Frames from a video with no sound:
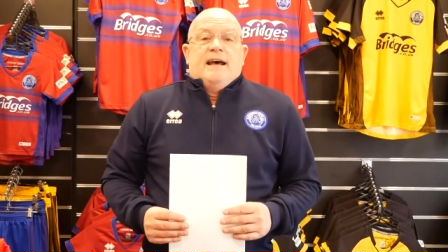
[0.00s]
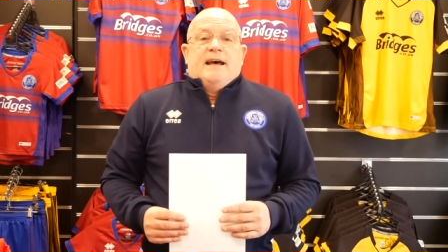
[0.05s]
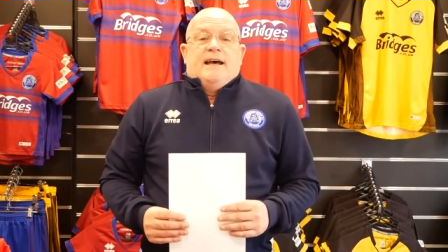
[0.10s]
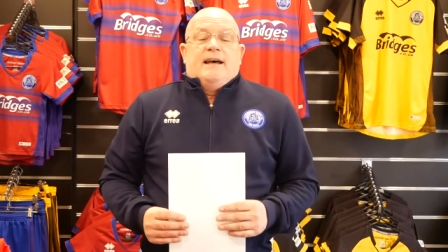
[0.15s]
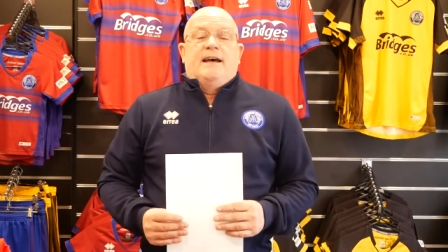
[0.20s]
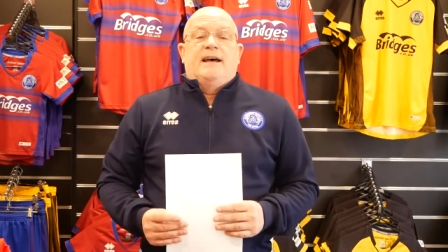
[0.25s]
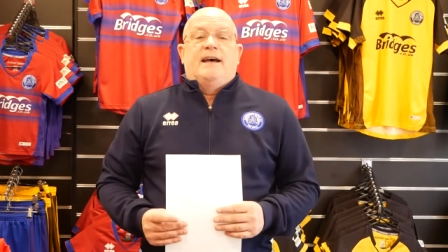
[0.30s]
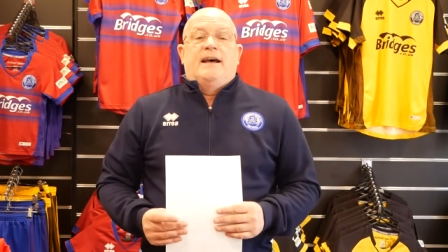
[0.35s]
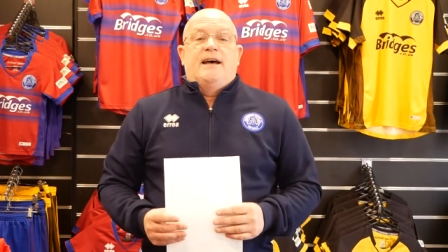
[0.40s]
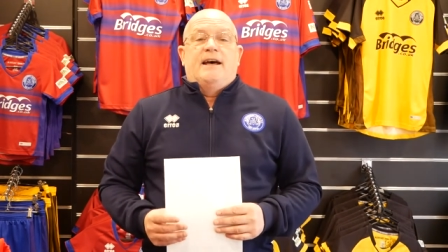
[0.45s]

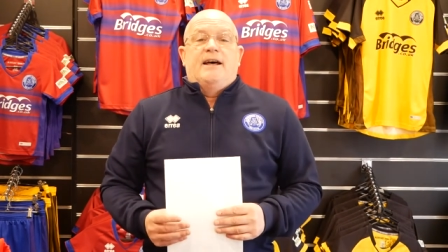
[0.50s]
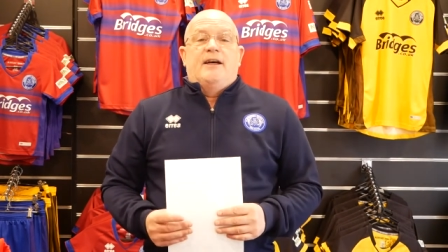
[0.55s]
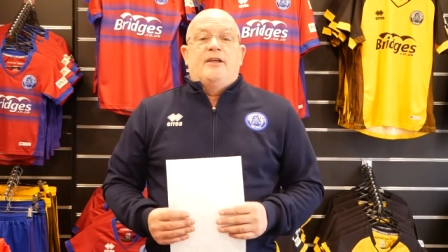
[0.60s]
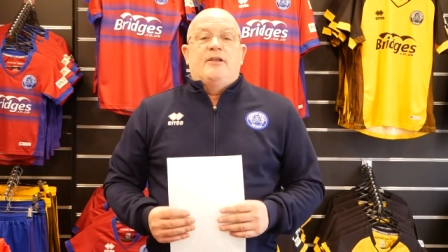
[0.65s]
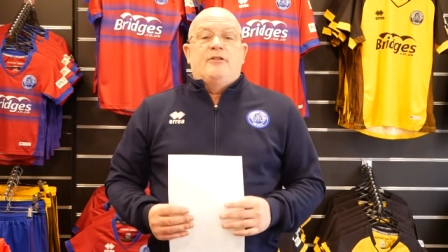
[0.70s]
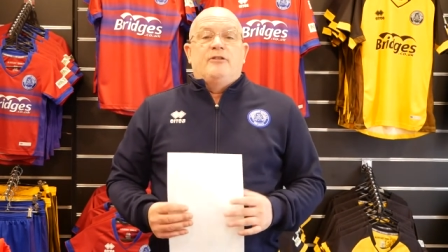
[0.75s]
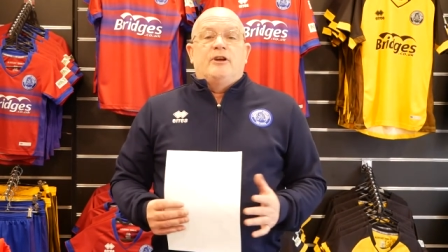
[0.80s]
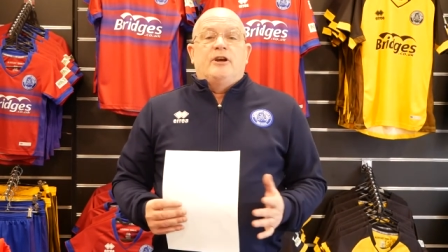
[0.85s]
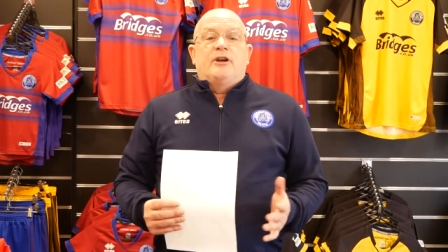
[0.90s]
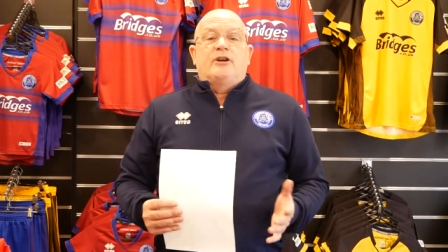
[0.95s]
Uh,
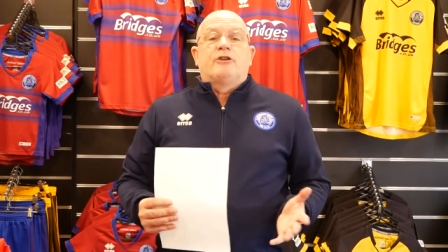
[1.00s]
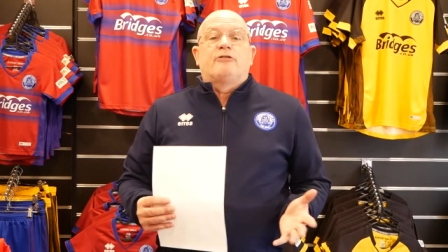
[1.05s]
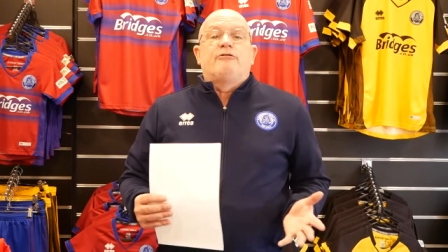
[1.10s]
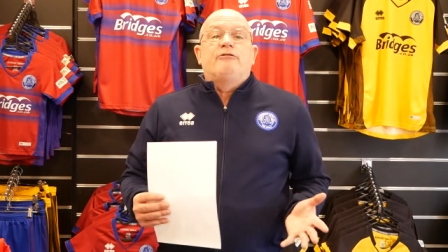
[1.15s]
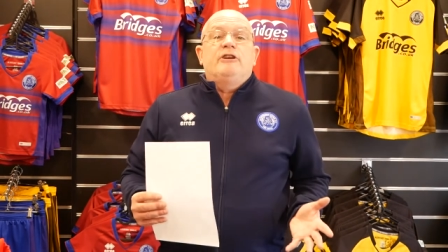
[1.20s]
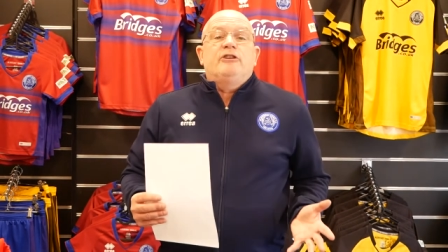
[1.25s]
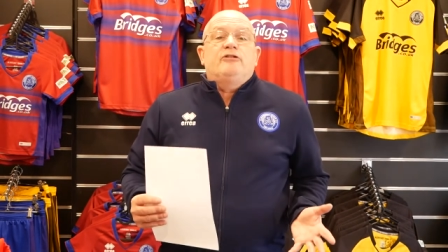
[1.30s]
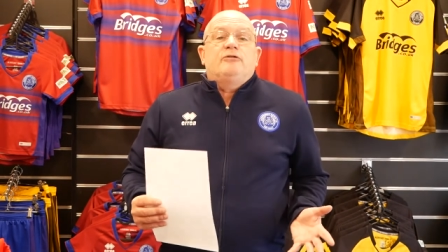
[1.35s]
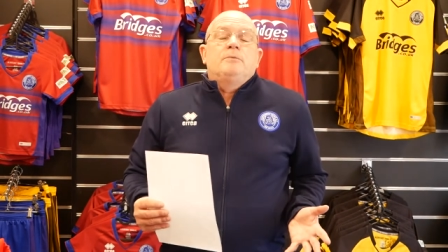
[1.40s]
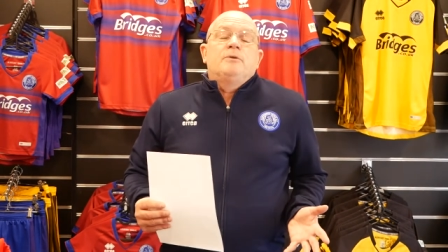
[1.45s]
the
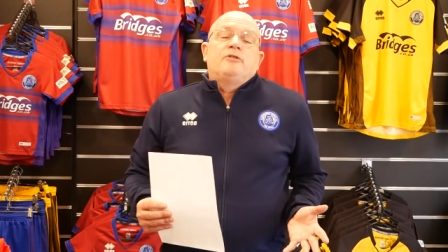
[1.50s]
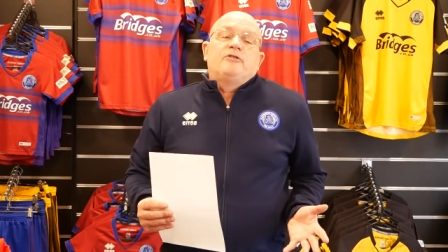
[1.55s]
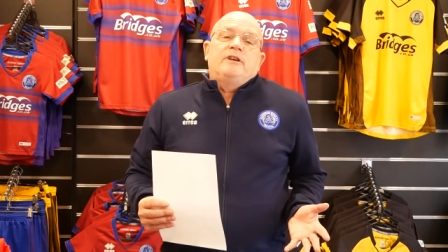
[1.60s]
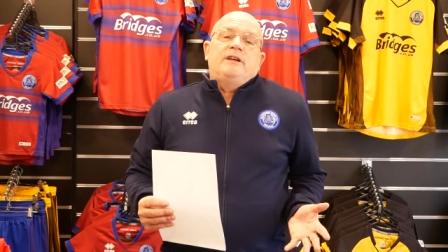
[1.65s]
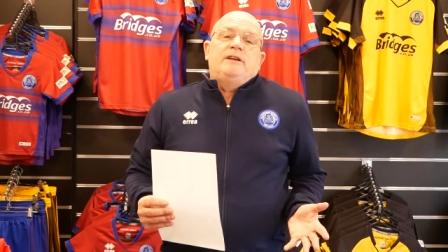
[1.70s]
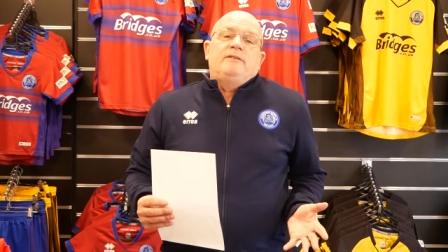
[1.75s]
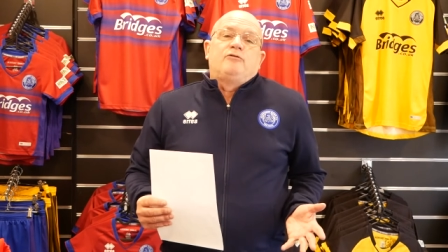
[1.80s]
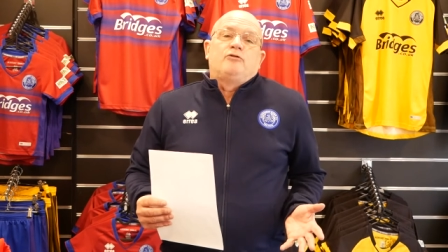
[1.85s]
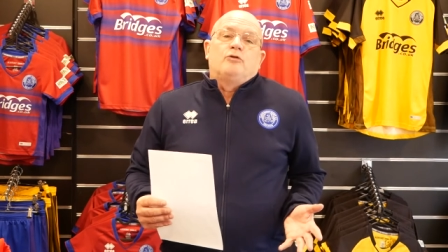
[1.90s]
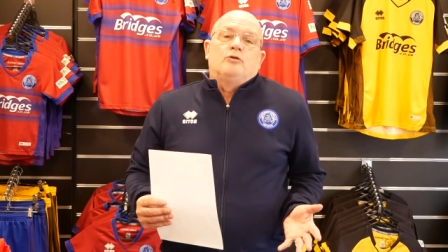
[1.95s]
Christmas
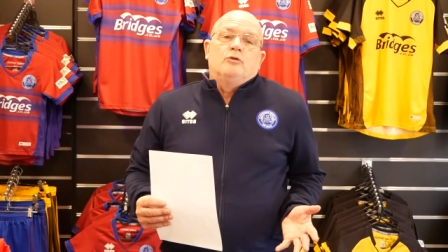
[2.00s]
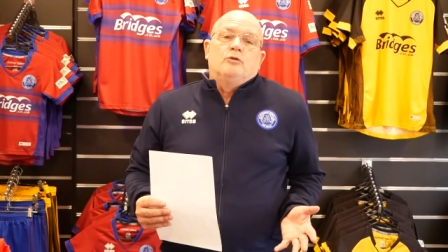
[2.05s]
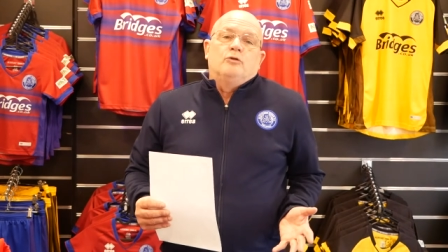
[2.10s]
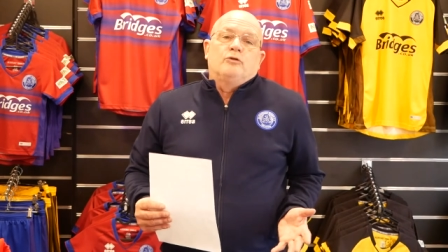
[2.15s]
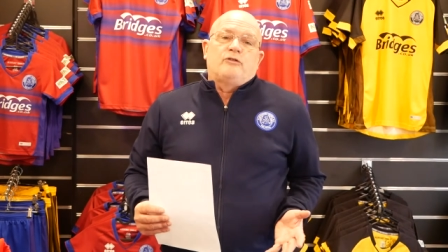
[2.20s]
Eve draw,